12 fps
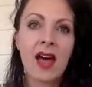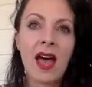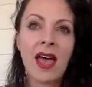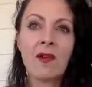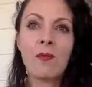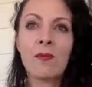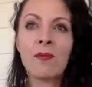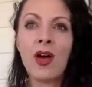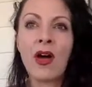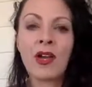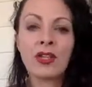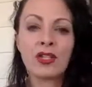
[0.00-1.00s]
I'm
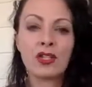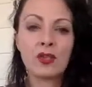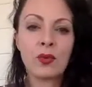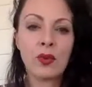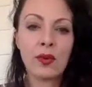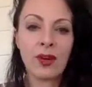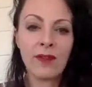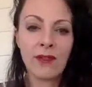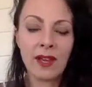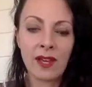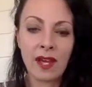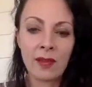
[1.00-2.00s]
not sure if
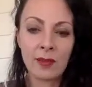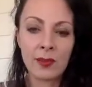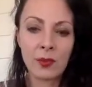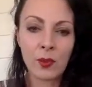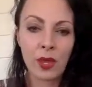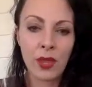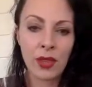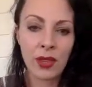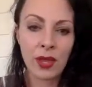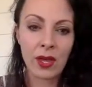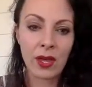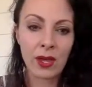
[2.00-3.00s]
it comes with
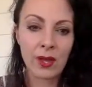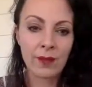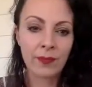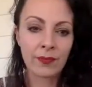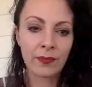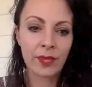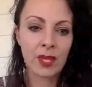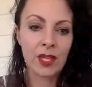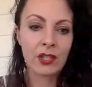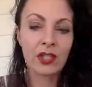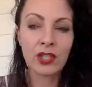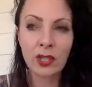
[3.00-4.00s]
the
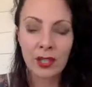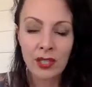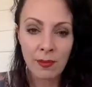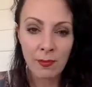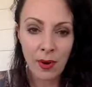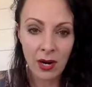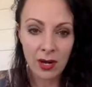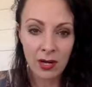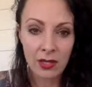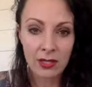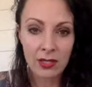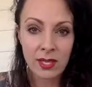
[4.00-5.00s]
agility
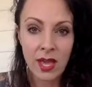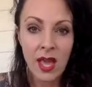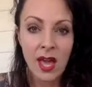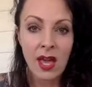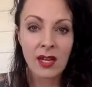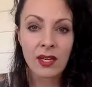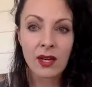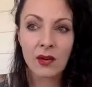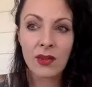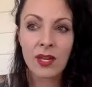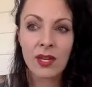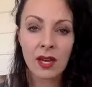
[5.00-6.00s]
markers. I
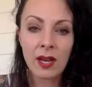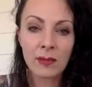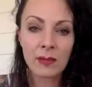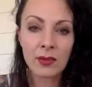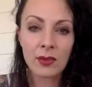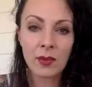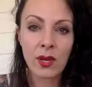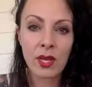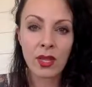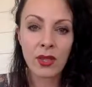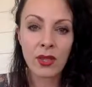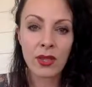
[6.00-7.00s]
know that it comes
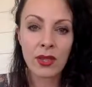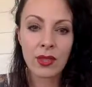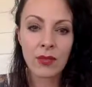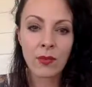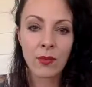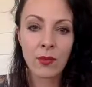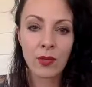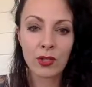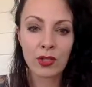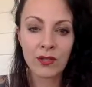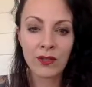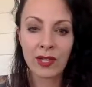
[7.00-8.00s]
with the
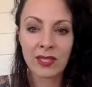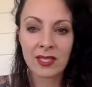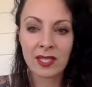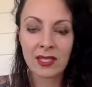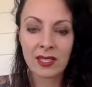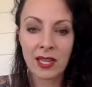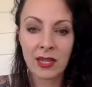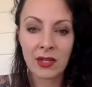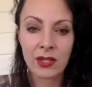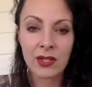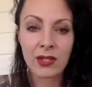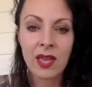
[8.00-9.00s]
portion fix
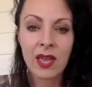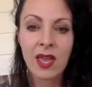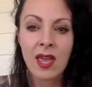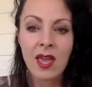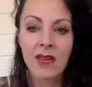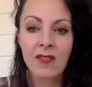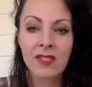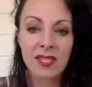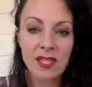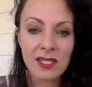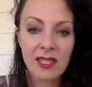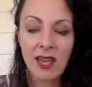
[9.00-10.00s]
containers. If it
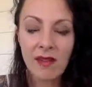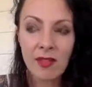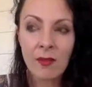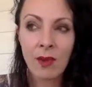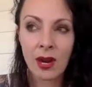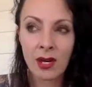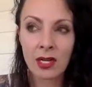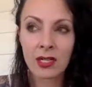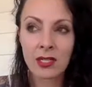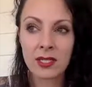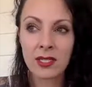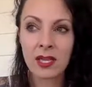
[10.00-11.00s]
doesn't have the
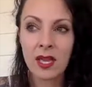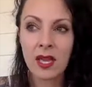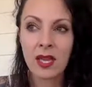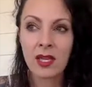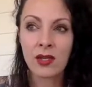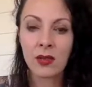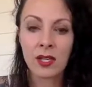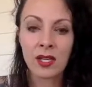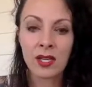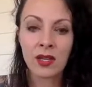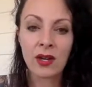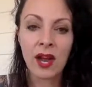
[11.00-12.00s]
markers, I can
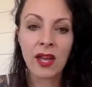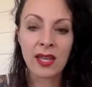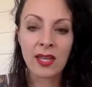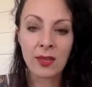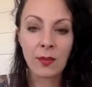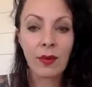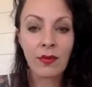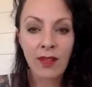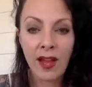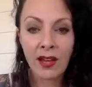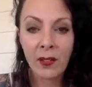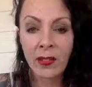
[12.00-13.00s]
either
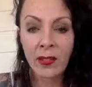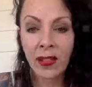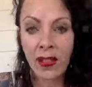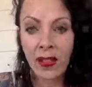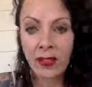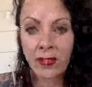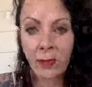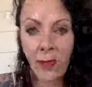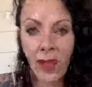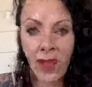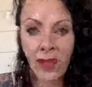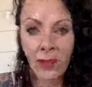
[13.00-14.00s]
provide you a link to
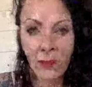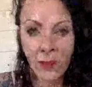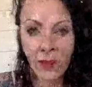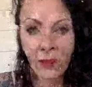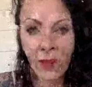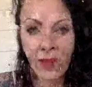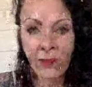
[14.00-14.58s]
buy the Beachbody